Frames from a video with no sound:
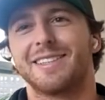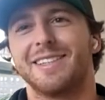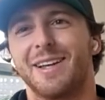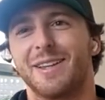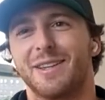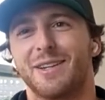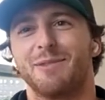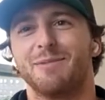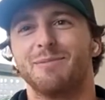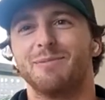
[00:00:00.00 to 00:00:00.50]
Now
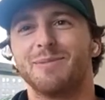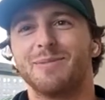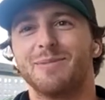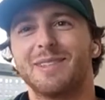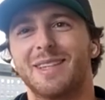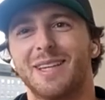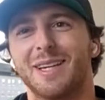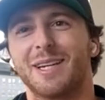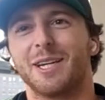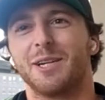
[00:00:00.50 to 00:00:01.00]
that I'm
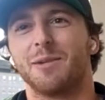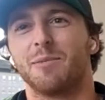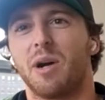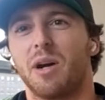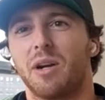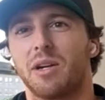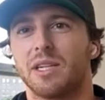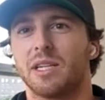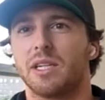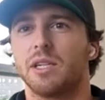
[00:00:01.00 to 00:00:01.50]
thinking
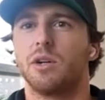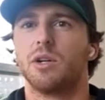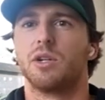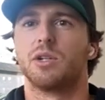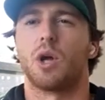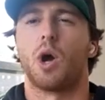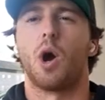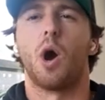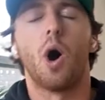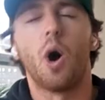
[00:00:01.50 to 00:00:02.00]
about it,
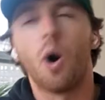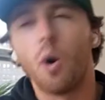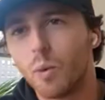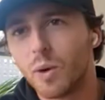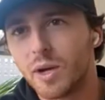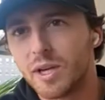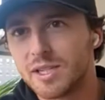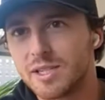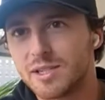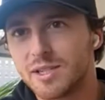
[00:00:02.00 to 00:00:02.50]
there's
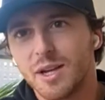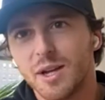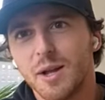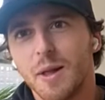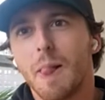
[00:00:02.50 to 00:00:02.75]
always